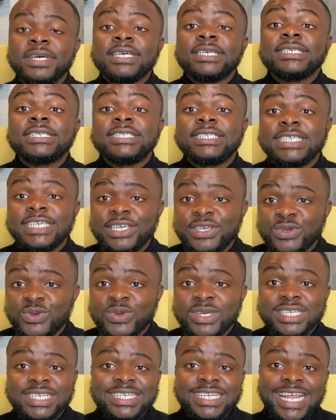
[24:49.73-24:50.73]
See you
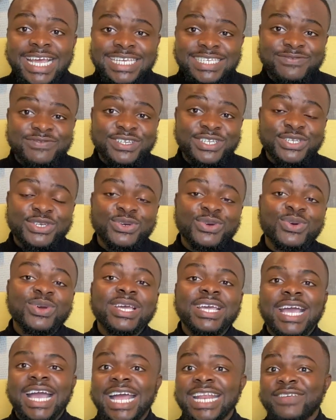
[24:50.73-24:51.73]
in the next video,
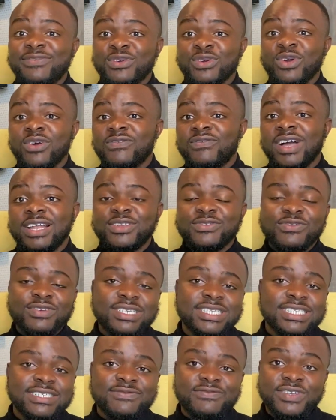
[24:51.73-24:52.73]
and if you got value for
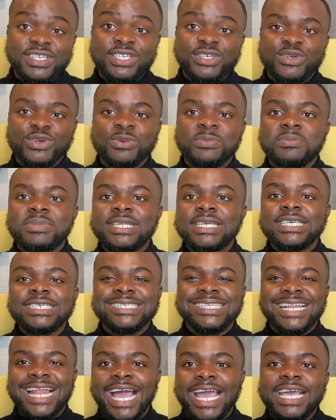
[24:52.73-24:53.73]
this video, please
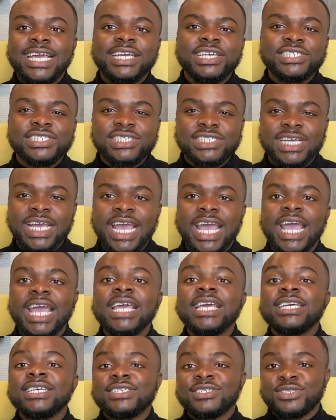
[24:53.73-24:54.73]
like, share,
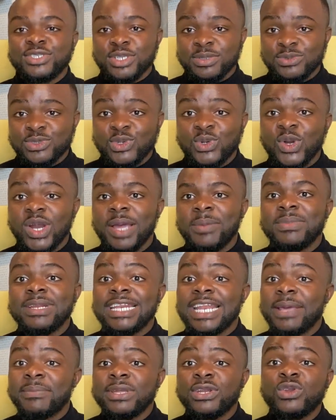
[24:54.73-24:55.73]
subscribe.
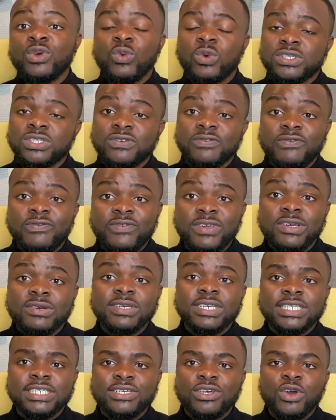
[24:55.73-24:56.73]
Let me know what you feel
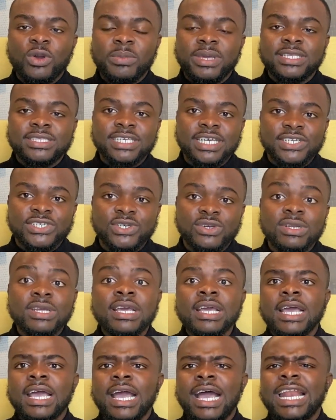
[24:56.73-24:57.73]
in the comment section,
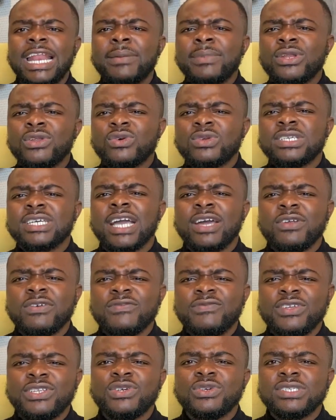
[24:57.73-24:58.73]
and let me know the kind of
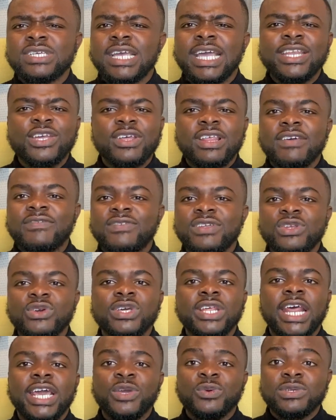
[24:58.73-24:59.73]
videos, any other video
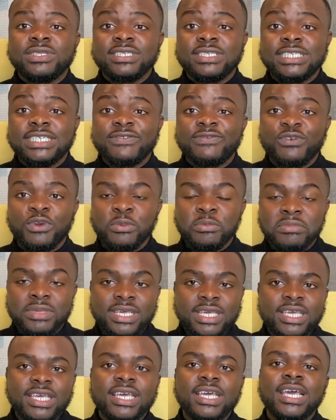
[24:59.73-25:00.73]
that you want to see from
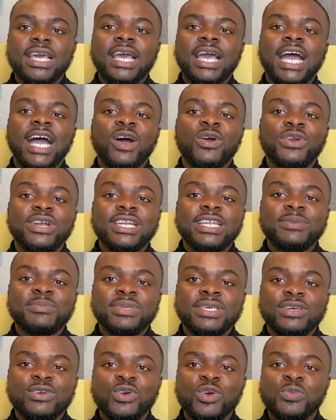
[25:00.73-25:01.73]
me. I'll really
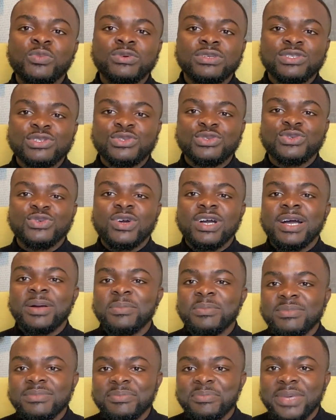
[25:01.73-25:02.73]
be open
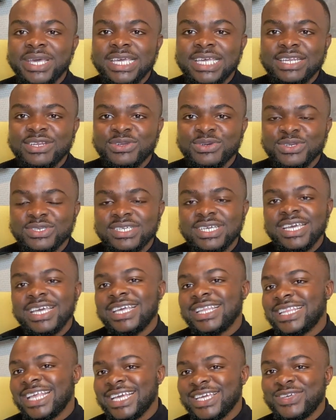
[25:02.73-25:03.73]
to making those.
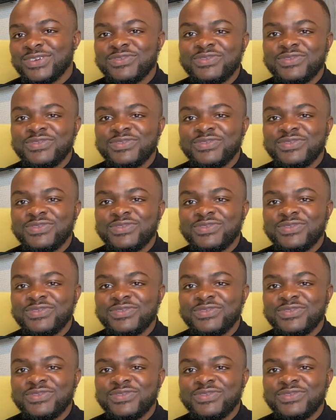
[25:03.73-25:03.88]
Thank you